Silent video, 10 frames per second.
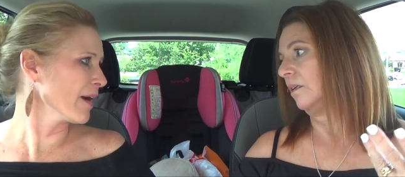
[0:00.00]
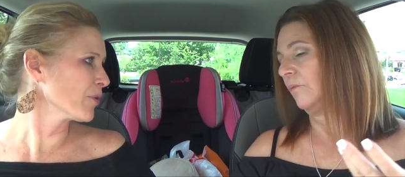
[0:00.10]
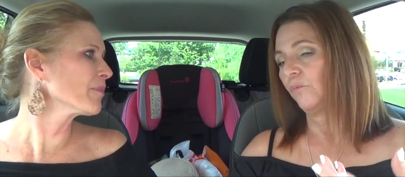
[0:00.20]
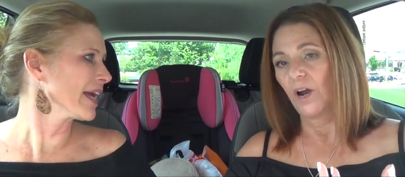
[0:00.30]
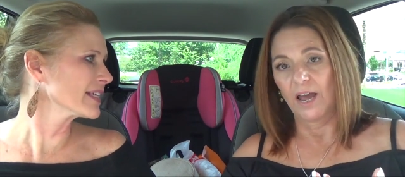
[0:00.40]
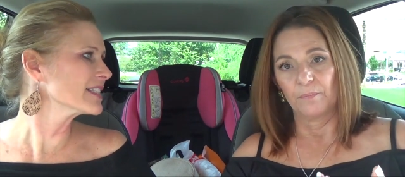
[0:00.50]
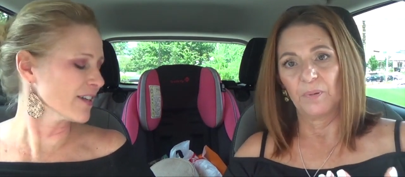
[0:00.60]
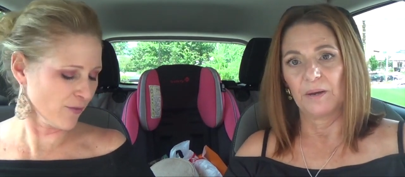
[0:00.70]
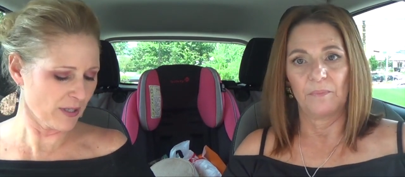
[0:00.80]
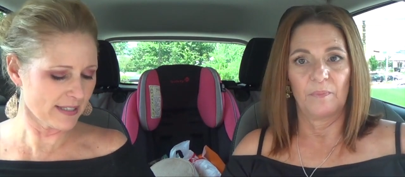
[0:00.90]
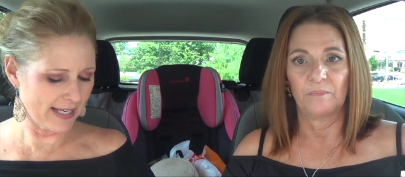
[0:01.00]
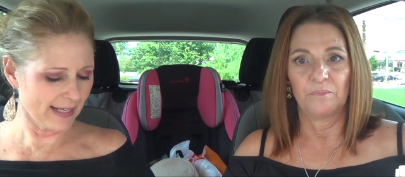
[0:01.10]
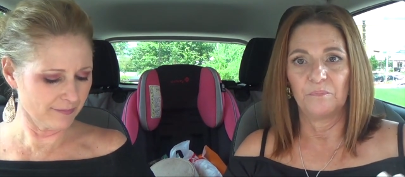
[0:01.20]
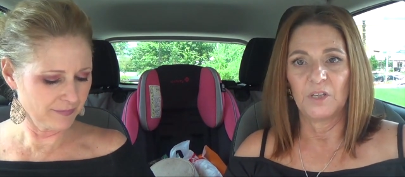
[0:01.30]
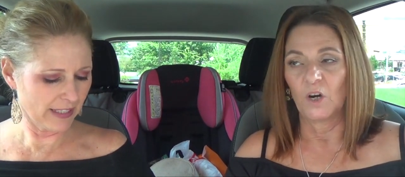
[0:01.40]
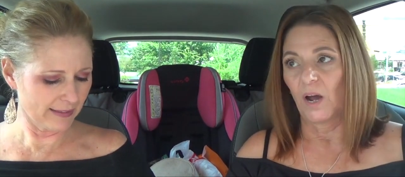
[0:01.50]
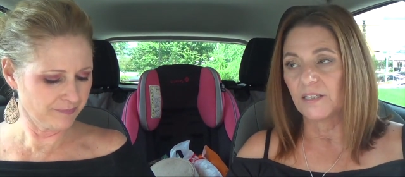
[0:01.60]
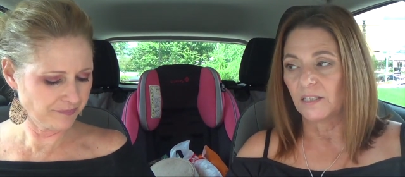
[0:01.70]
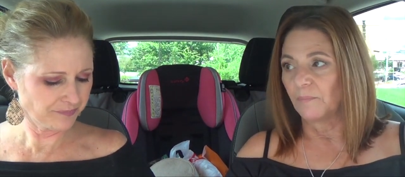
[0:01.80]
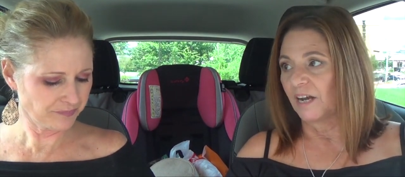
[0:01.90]
Speaker 1: that would make right. a difference. But, yeah. You know, yeah. I
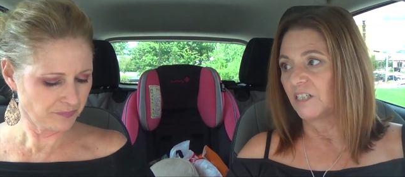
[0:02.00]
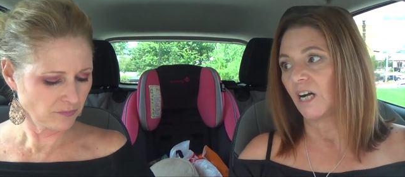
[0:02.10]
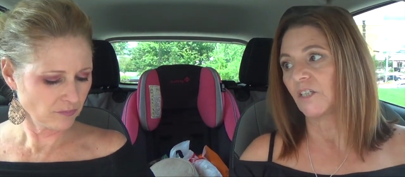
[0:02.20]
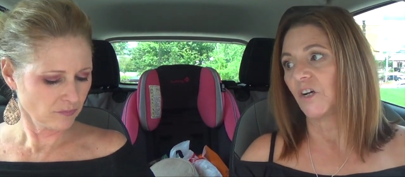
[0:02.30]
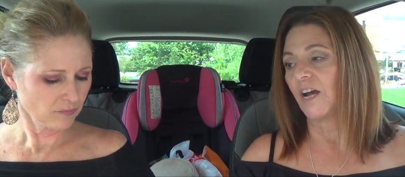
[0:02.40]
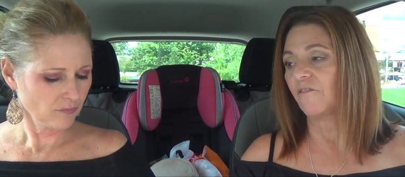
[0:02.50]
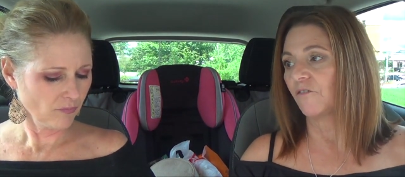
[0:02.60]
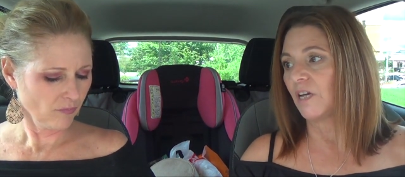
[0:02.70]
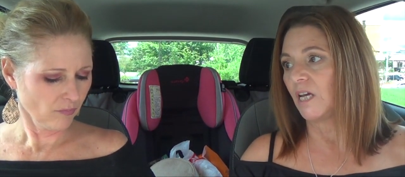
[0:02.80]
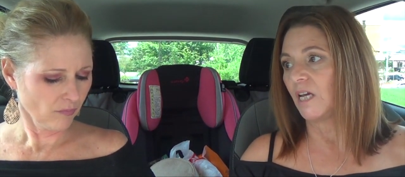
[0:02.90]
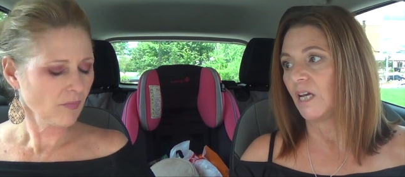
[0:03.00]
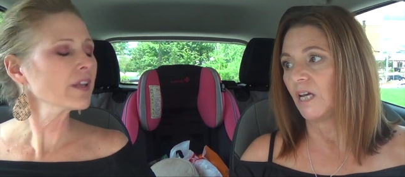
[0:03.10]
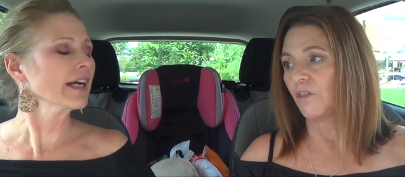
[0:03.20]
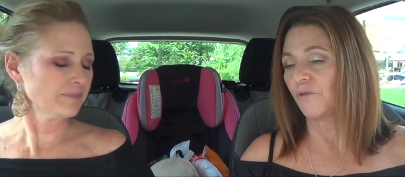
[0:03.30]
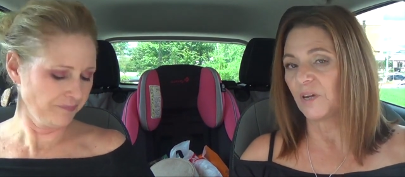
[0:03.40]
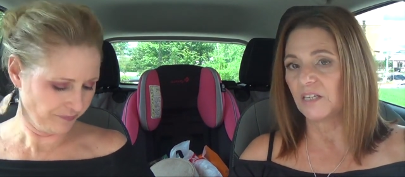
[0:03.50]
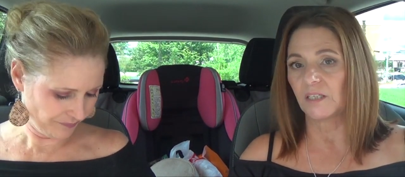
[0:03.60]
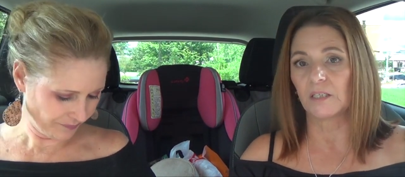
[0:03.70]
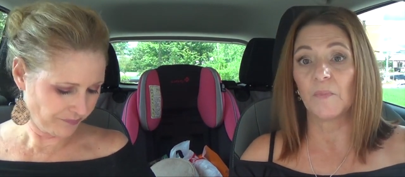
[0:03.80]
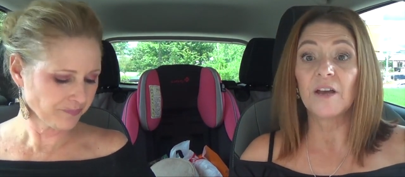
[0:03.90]
see my doctor every yeah. three to
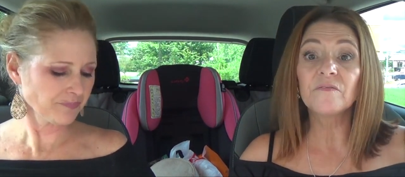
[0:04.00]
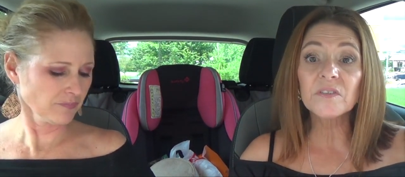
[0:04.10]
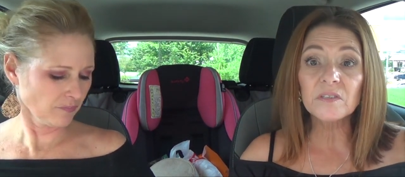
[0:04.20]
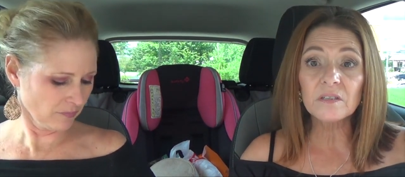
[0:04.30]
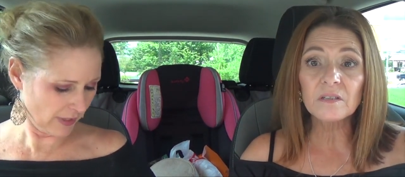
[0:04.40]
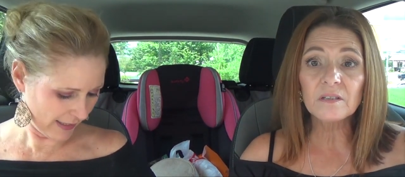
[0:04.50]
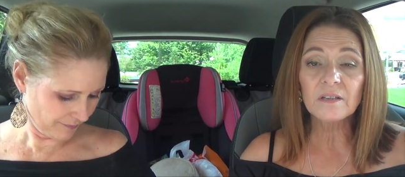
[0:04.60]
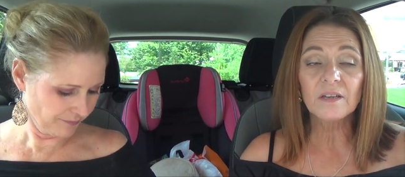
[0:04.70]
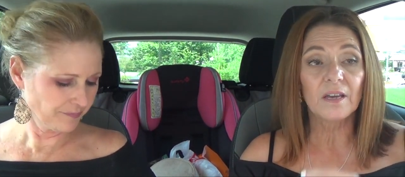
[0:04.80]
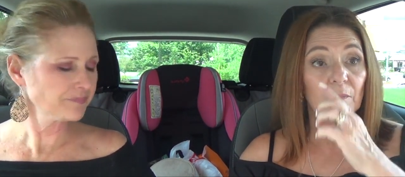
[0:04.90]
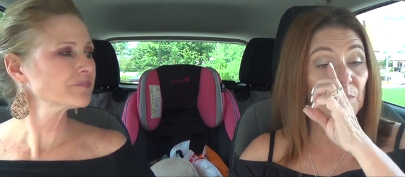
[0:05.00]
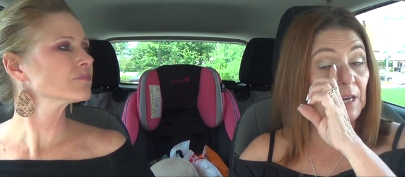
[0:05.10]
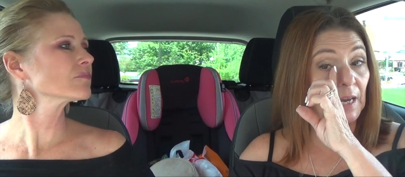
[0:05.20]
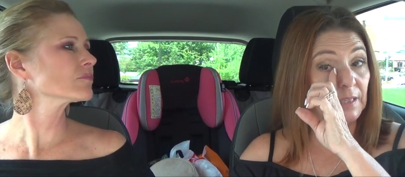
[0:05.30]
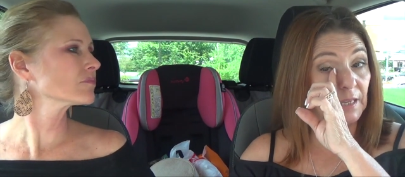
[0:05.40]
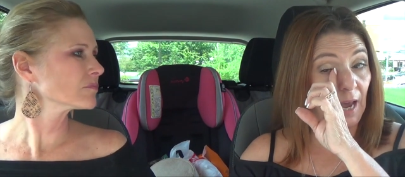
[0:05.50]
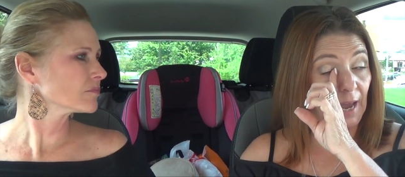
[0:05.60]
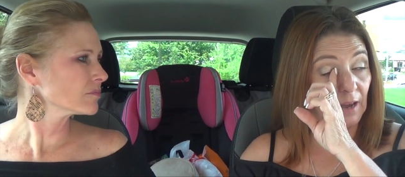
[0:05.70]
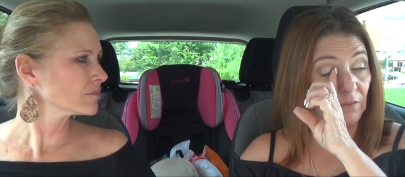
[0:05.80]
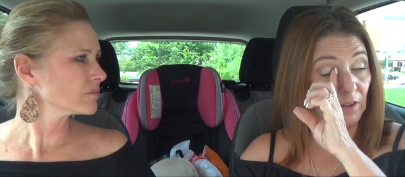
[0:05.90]
six months. Yeah. Because I
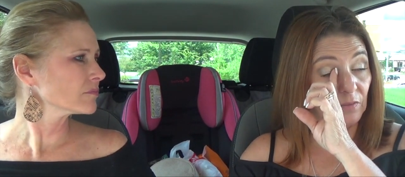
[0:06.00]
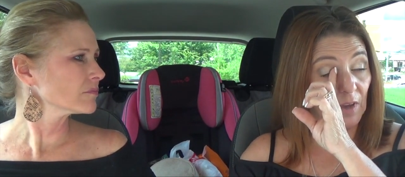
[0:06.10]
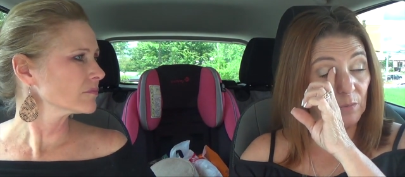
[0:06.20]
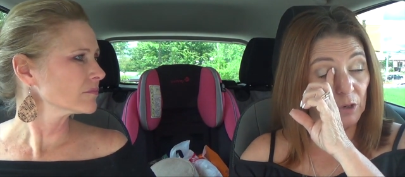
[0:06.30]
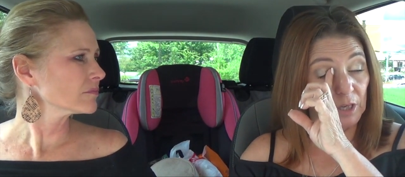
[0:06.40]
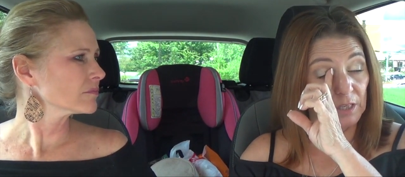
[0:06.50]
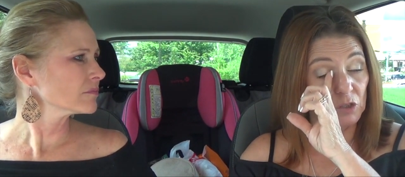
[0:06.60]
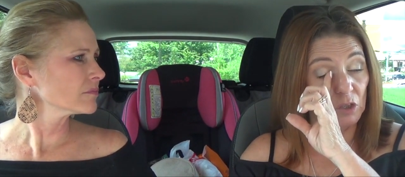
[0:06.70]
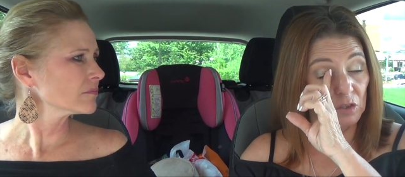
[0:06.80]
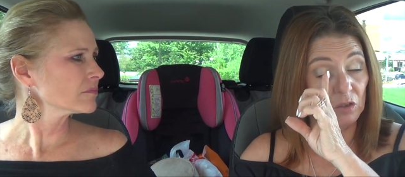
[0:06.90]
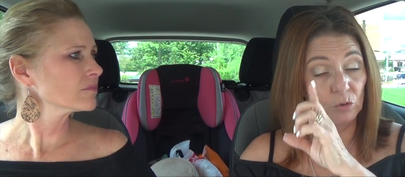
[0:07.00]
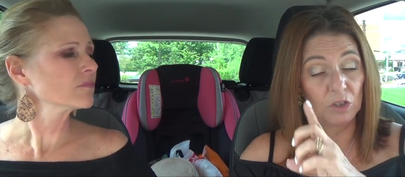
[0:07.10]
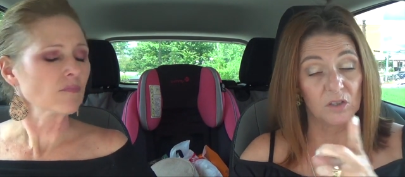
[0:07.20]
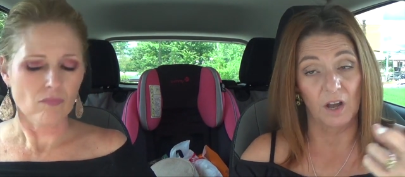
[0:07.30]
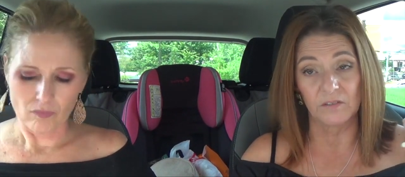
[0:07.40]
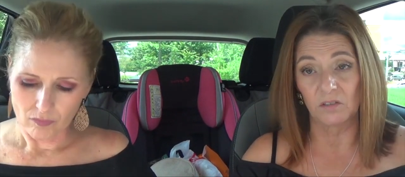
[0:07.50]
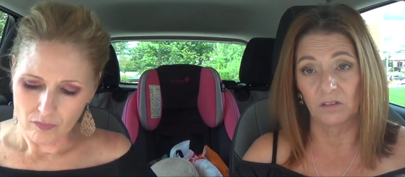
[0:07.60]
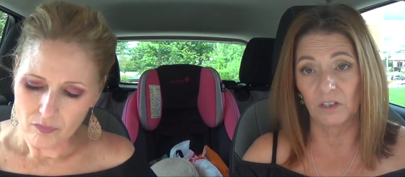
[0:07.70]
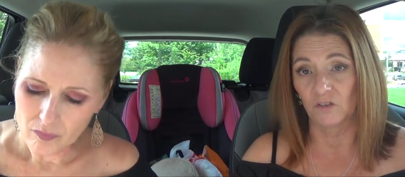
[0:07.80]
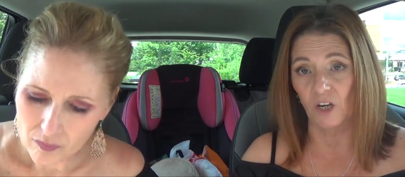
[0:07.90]
have a thyroid condition, so she's
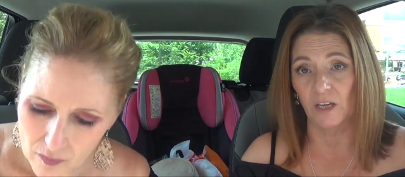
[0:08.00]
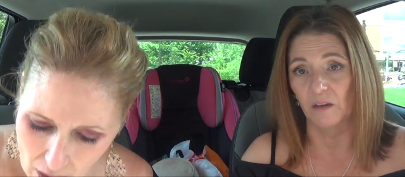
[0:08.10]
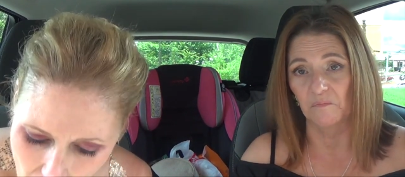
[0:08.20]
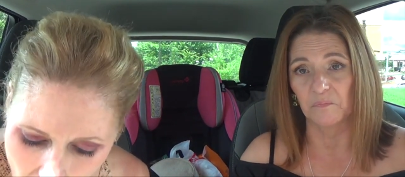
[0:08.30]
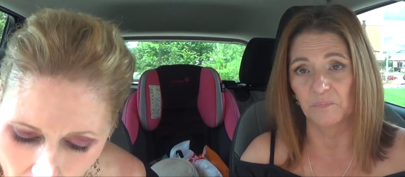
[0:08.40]
constantly checking.